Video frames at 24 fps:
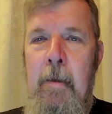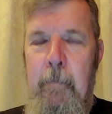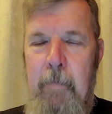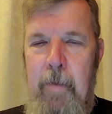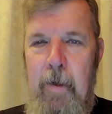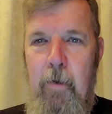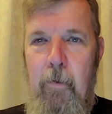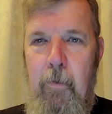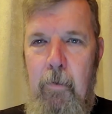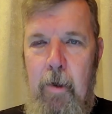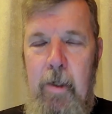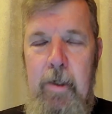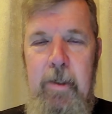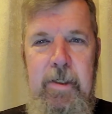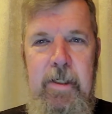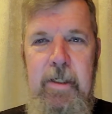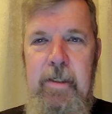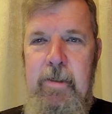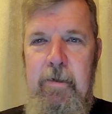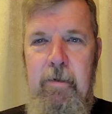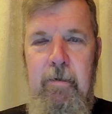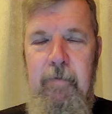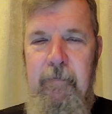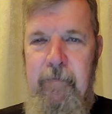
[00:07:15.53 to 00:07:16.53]
But
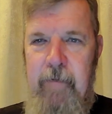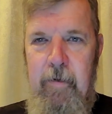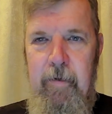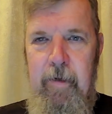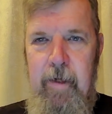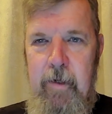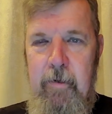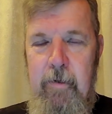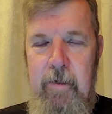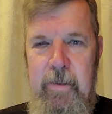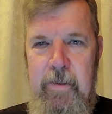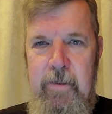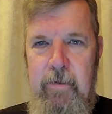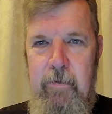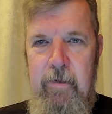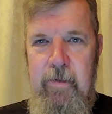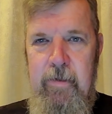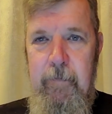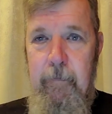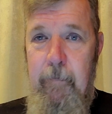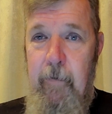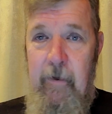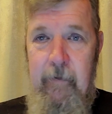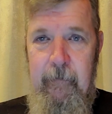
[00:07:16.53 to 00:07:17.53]
oranges are a very good source
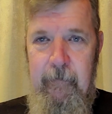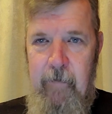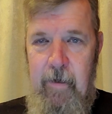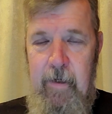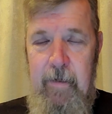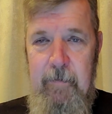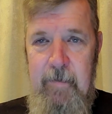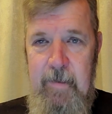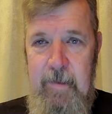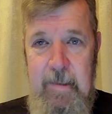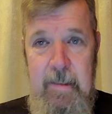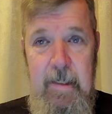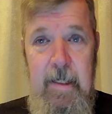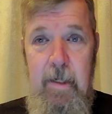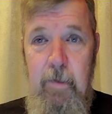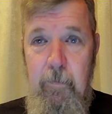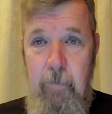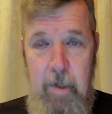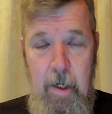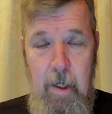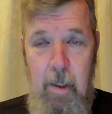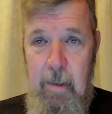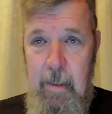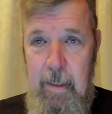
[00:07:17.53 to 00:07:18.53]
of vitamin C.
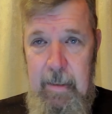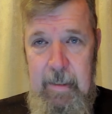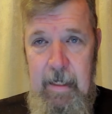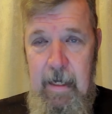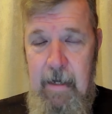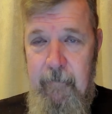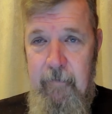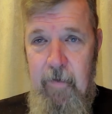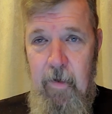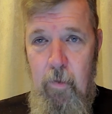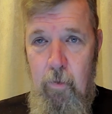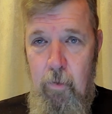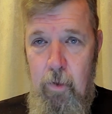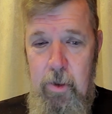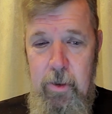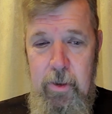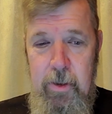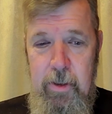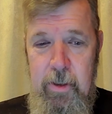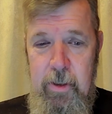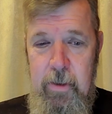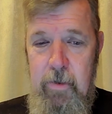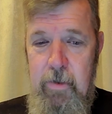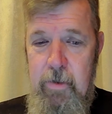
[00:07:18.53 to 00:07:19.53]
We all like to have our
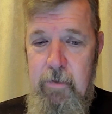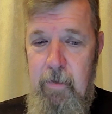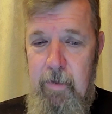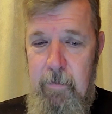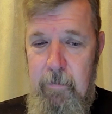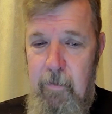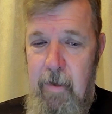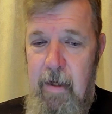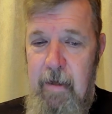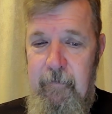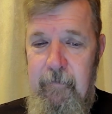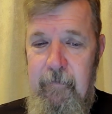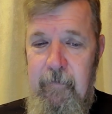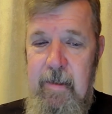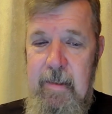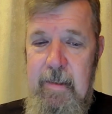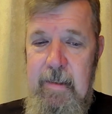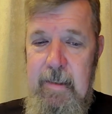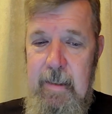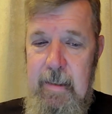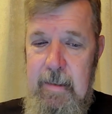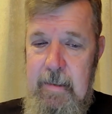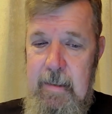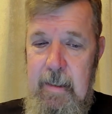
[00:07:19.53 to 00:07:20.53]
orange juice with
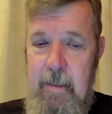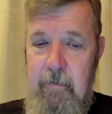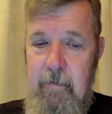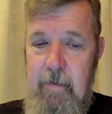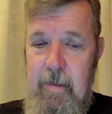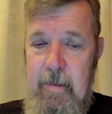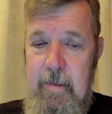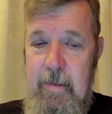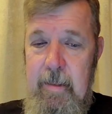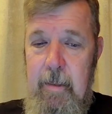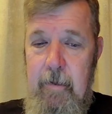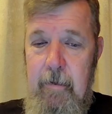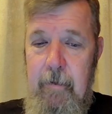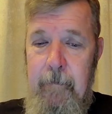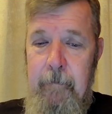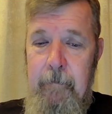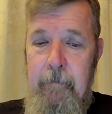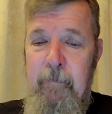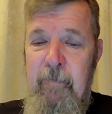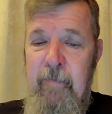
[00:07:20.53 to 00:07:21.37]
breakfast, et cetera, et cetera.